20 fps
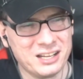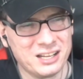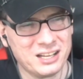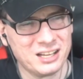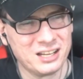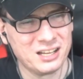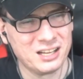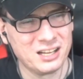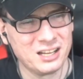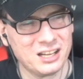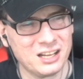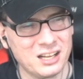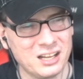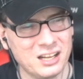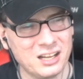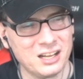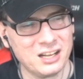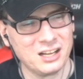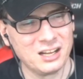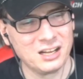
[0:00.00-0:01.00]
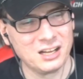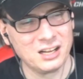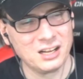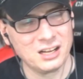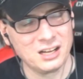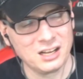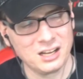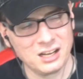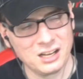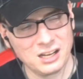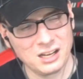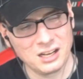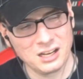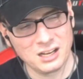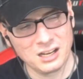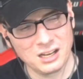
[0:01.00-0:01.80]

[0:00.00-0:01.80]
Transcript: No one is speaking in this clip.